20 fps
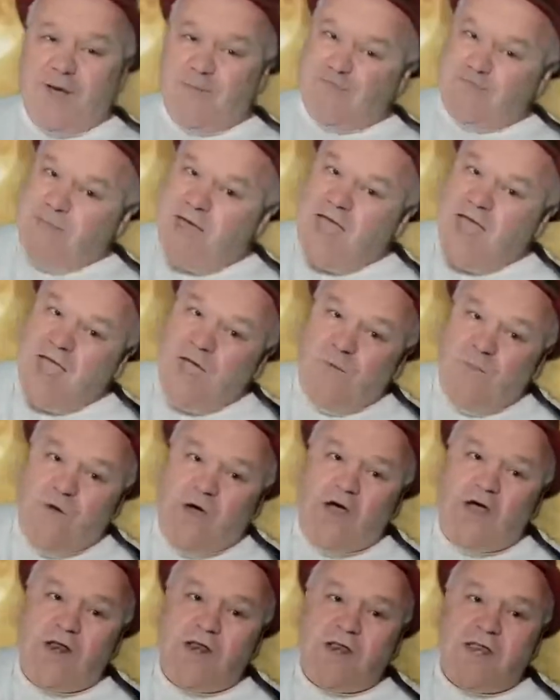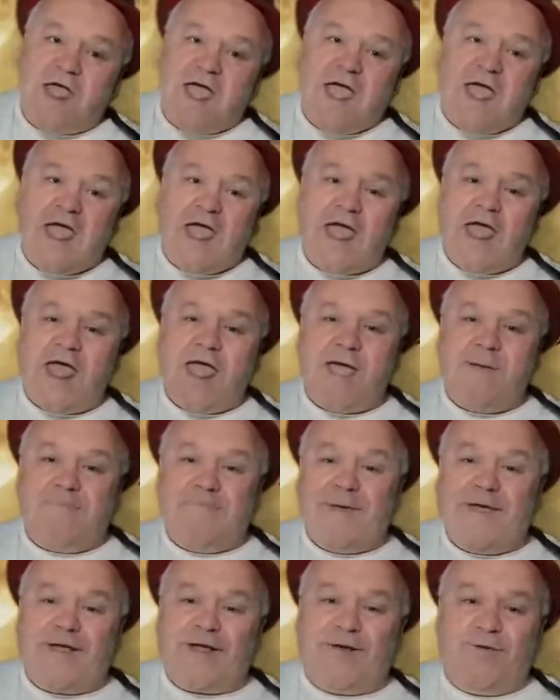may one day
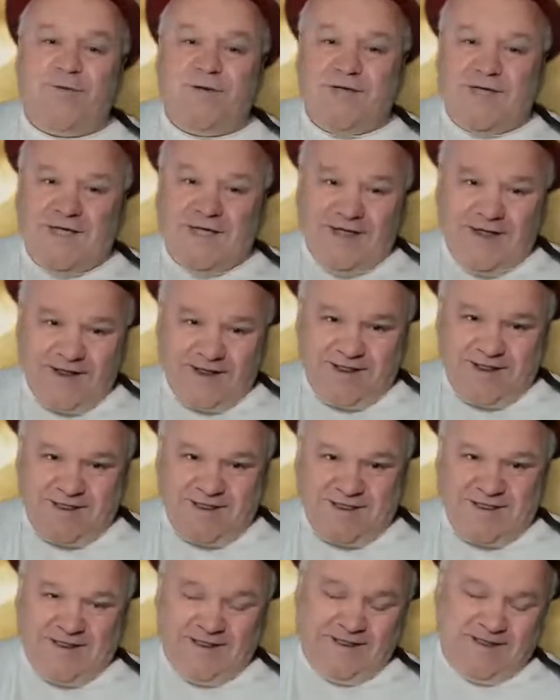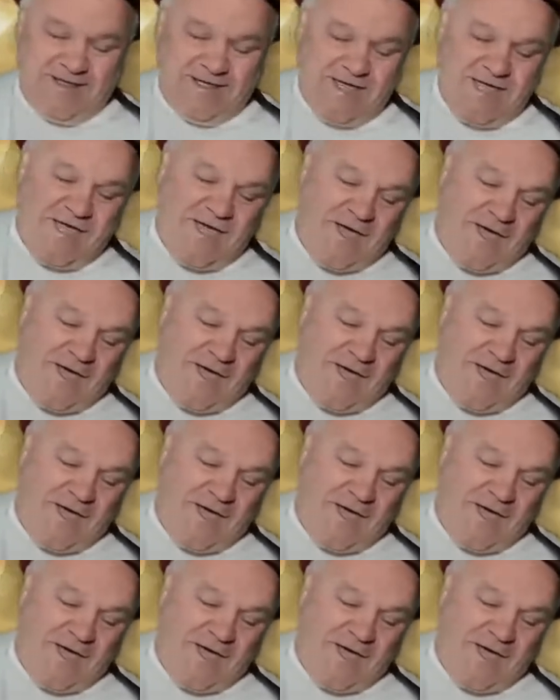be queen.